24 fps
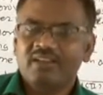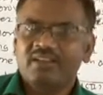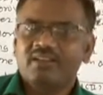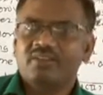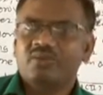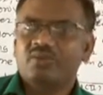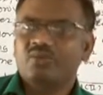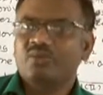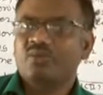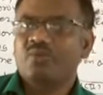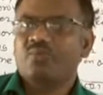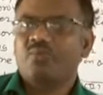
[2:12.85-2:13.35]

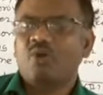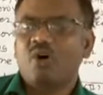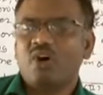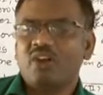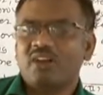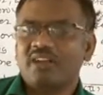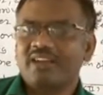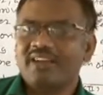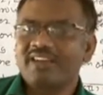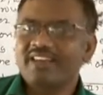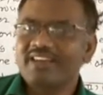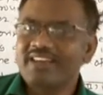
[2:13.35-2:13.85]
So for
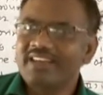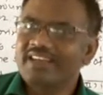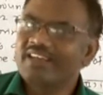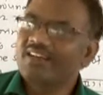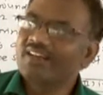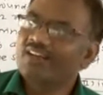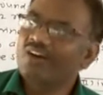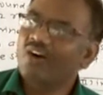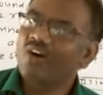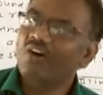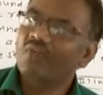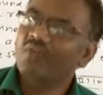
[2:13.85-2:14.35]

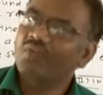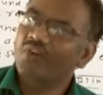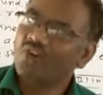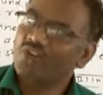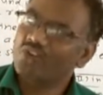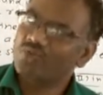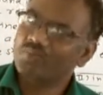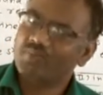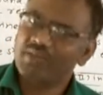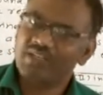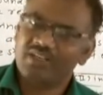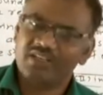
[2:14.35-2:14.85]
cleaning of
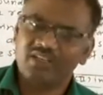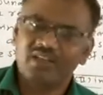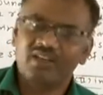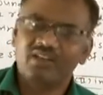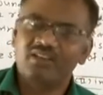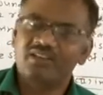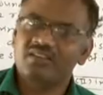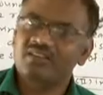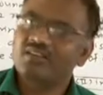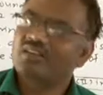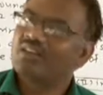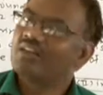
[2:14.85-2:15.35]

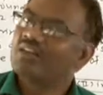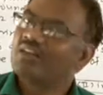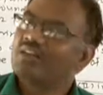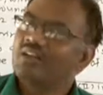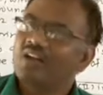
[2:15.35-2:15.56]
hospitals